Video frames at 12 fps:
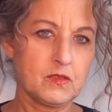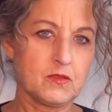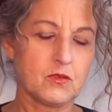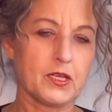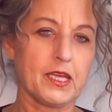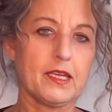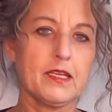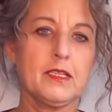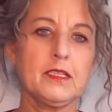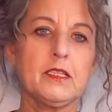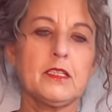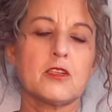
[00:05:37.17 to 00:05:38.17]
Okay,
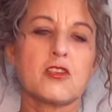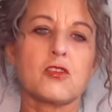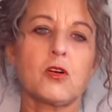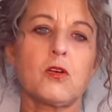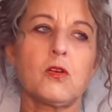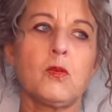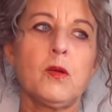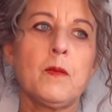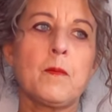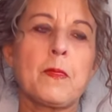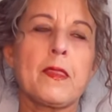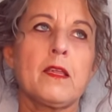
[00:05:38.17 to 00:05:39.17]
so
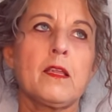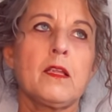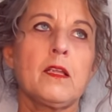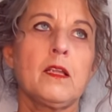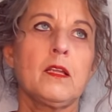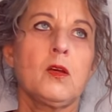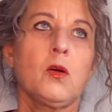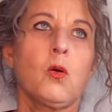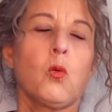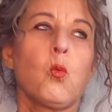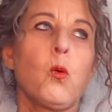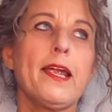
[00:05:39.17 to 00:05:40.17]

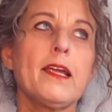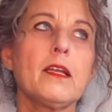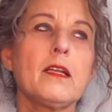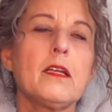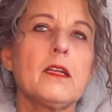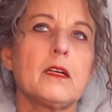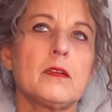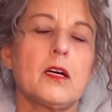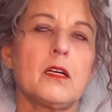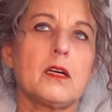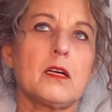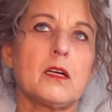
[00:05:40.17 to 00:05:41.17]
where
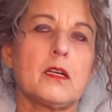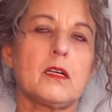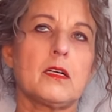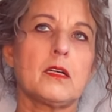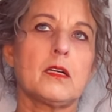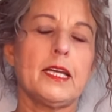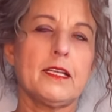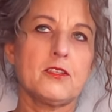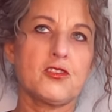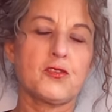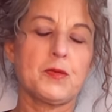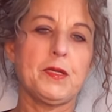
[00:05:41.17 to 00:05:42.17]

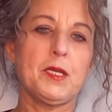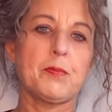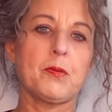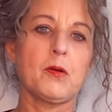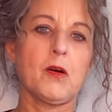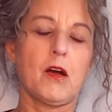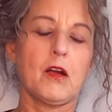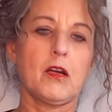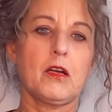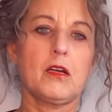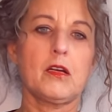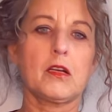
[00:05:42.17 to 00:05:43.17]
industry people
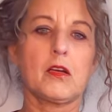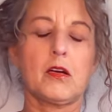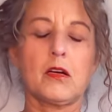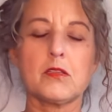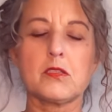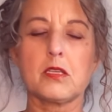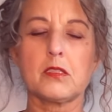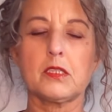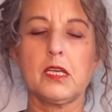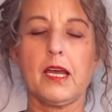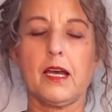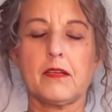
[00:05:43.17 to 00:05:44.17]
are constantly
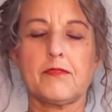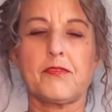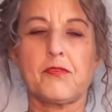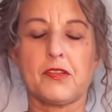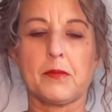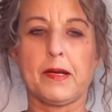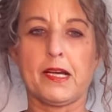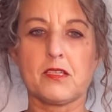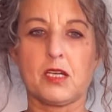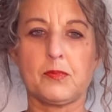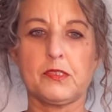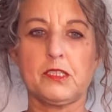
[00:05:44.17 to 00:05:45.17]
have for the past
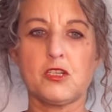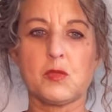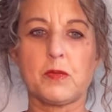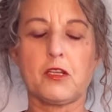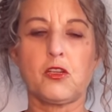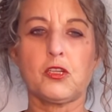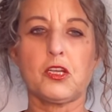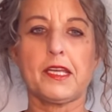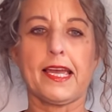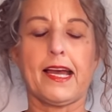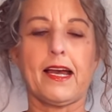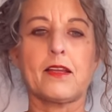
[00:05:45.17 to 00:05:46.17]
couple of years been
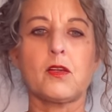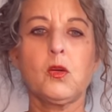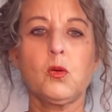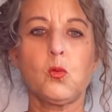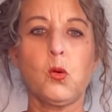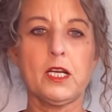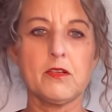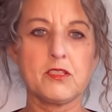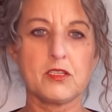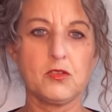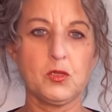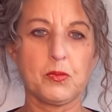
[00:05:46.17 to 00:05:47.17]
looking at where's
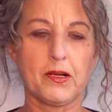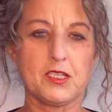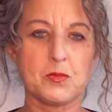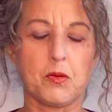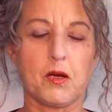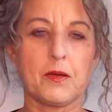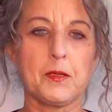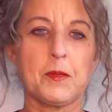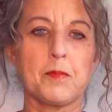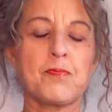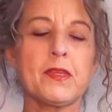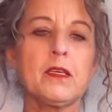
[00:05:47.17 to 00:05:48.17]
the new price
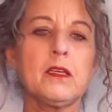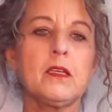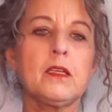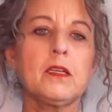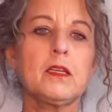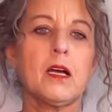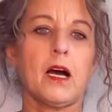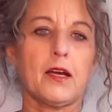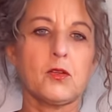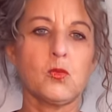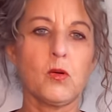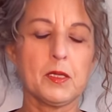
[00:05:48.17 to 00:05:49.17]
bottom. I
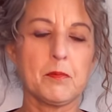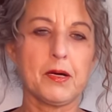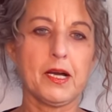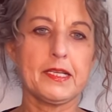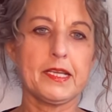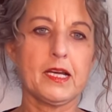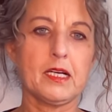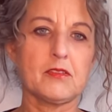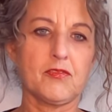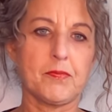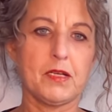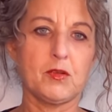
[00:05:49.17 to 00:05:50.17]
don't want to buy now
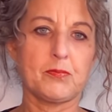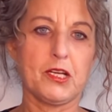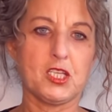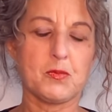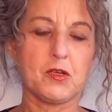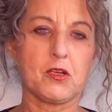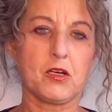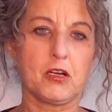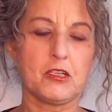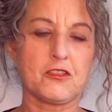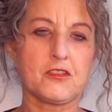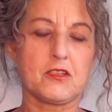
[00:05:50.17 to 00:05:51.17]
if my replacement
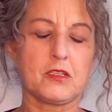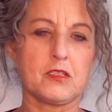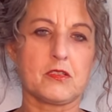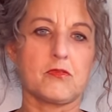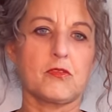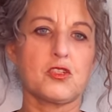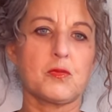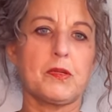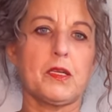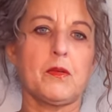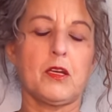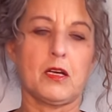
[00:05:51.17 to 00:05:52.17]
cost is going to
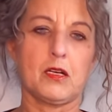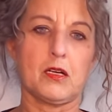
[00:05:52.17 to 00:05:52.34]
be,